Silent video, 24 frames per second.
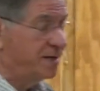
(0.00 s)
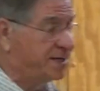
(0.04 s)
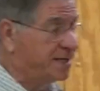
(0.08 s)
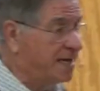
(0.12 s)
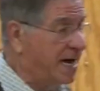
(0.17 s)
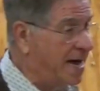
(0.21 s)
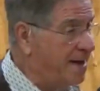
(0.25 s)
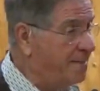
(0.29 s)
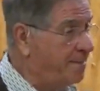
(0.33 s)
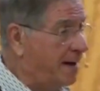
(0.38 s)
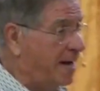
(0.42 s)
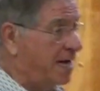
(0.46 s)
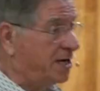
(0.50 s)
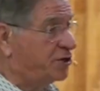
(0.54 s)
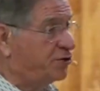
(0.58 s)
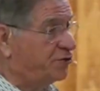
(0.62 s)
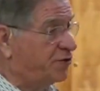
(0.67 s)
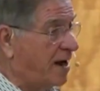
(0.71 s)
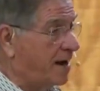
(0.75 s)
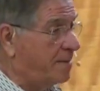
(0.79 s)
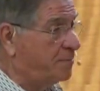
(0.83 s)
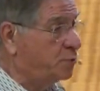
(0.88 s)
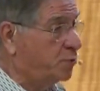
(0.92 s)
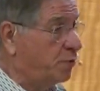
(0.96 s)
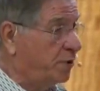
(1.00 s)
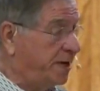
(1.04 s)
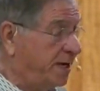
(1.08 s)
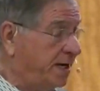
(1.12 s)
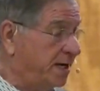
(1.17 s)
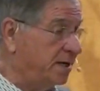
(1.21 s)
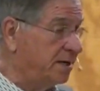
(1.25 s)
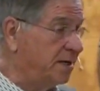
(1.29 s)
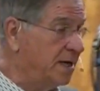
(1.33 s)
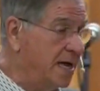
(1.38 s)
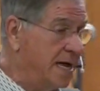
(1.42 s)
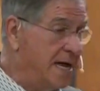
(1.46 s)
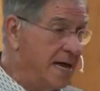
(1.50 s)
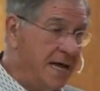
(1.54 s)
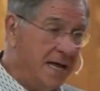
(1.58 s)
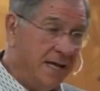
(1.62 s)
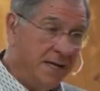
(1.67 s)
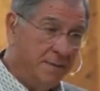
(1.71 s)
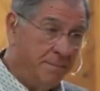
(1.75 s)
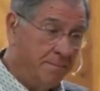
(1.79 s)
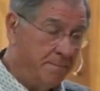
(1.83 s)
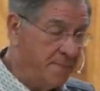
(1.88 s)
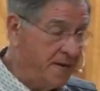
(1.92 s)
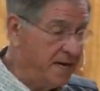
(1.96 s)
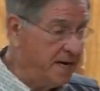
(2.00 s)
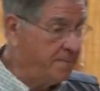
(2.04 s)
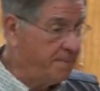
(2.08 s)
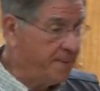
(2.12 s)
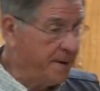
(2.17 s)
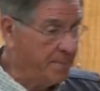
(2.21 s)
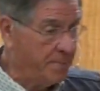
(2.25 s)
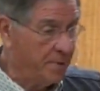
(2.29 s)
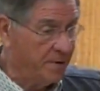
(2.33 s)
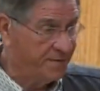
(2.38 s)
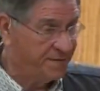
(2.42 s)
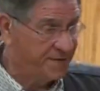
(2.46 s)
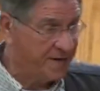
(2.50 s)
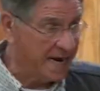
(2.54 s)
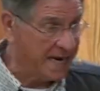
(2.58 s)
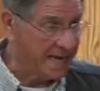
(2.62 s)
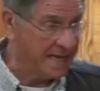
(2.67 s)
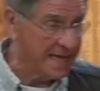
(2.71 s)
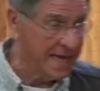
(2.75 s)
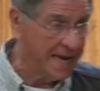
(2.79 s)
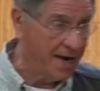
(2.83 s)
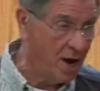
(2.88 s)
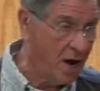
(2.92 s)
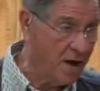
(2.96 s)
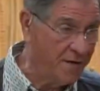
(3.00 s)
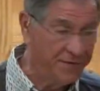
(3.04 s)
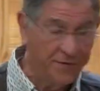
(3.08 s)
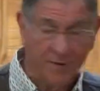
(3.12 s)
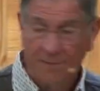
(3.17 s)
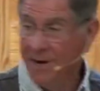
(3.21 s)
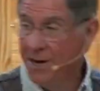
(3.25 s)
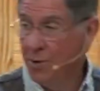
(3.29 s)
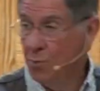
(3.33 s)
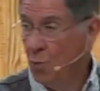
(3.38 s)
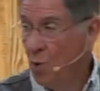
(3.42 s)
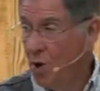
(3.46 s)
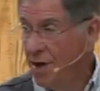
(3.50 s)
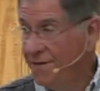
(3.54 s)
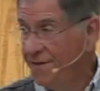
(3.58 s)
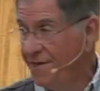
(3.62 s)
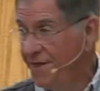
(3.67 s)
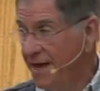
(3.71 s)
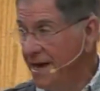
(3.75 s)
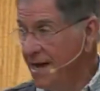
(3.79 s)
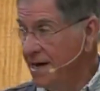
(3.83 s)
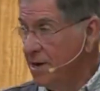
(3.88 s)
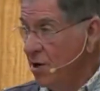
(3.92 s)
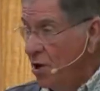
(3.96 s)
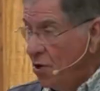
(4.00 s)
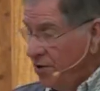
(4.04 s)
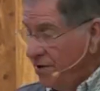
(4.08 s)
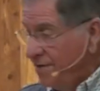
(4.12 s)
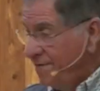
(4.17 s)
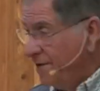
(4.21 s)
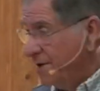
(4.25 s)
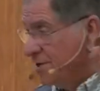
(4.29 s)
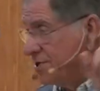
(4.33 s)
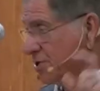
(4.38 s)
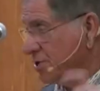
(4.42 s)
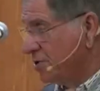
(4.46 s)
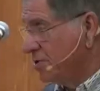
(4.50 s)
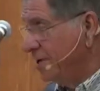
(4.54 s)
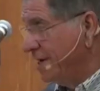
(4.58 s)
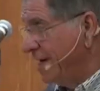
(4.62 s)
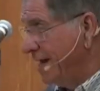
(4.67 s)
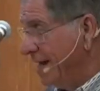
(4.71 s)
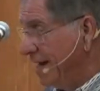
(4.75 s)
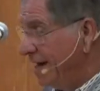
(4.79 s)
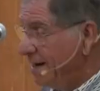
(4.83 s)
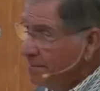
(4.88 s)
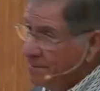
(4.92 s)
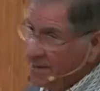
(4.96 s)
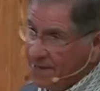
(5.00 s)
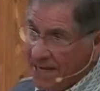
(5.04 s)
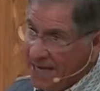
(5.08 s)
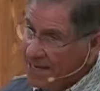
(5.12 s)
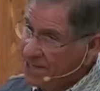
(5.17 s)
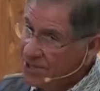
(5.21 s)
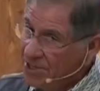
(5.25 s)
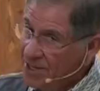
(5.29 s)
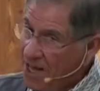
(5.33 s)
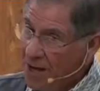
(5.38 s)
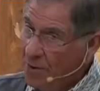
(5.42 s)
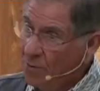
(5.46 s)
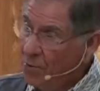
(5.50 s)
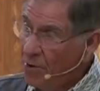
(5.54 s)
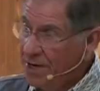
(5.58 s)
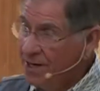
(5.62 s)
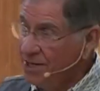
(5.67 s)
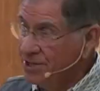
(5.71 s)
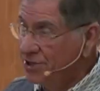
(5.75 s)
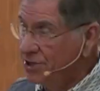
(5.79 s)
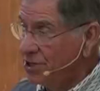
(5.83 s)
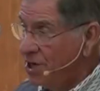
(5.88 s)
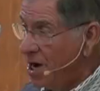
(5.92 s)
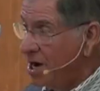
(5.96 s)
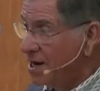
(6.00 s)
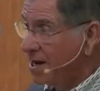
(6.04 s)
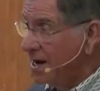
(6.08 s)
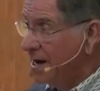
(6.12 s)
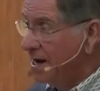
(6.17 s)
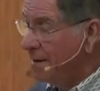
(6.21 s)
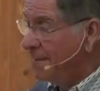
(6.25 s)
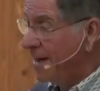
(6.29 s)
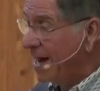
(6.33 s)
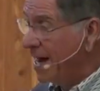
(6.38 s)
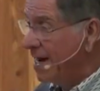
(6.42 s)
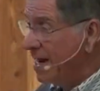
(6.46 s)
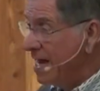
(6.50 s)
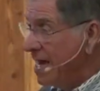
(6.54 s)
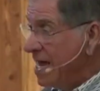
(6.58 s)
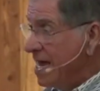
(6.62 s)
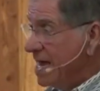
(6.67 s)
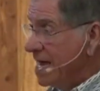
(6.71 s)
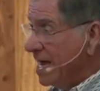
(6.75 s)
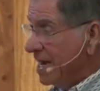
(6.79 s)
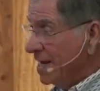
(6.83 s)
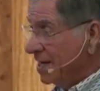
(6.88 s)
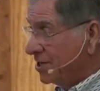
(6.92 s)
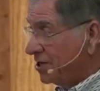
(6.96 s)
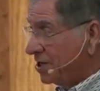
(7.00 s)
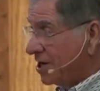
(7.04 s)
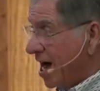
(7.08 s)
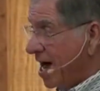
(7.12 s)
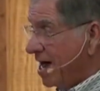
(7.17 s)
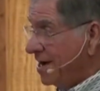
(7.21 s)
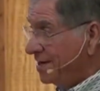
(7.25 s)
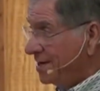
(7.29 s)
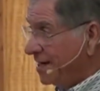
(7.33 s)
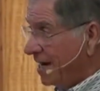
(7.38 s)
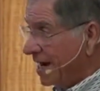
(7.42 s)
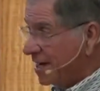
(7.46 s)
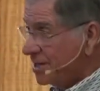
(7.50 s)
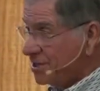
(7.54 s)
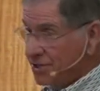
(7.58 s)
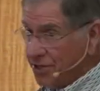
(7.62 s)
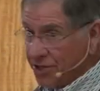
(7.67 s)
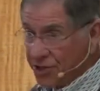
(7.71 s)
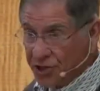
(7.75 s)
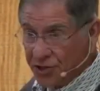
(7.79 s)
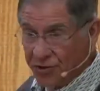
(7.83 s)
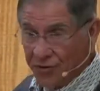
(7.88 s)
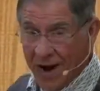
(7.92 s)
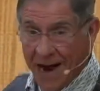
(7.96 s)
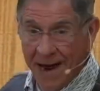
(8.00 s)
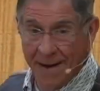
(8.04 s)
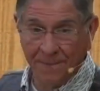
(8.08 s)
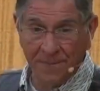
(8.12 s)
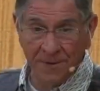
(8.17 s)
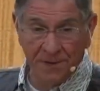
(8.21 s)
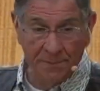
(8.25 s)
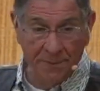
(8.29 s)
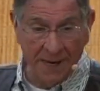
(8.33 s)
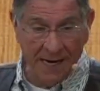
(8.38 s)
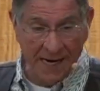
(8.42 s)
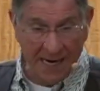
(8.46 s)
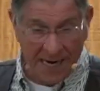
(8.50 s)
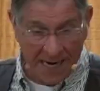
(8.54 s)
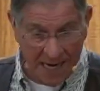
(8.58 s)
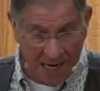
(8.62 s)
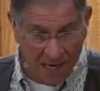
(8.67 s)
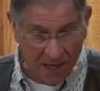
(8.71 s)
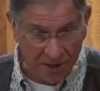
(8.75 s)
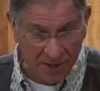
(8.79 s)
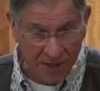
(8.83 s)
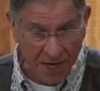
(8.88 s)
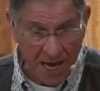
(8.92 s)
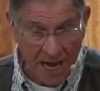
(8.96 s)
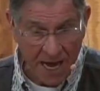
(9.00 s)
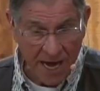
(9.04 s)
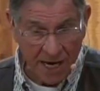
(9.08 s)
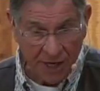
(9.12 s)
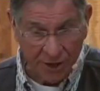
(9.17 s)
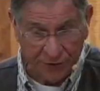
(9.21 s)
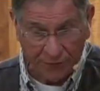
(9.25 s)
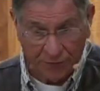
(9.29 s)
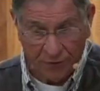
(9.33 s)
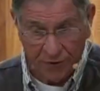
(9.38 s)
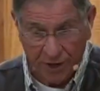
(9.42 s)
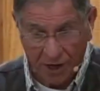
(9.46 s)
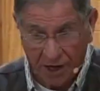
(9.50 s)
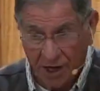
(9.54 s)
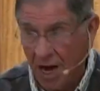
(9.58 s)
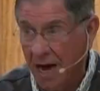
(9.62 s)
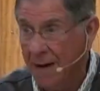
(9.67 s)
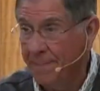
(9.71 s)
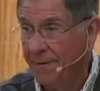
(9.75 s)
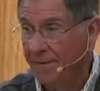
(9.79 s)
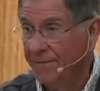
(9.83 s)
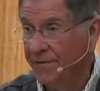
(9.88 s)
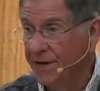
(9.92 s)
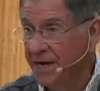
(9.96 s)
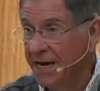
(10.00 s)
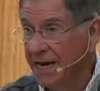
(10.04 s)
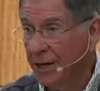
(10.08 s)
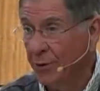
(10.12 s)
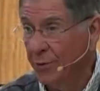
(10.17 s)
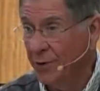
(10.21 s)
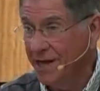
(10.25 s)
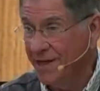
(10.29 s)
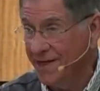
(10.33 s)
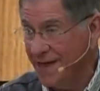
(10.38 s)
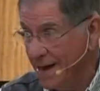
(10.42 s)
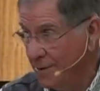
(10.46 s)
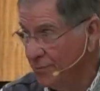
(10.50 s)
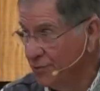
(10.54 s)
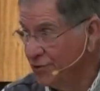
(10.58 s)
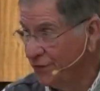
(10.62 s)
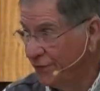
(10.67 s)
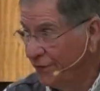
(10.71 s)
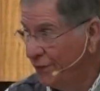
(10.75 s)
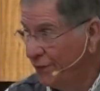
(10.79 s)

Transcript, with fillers: the time by stripes we are healed. Many people have taken that off to mean one thing, only physical healing, but that's not what he's talking about. In its context, the stripe is being healed is for the cup of iniquity that was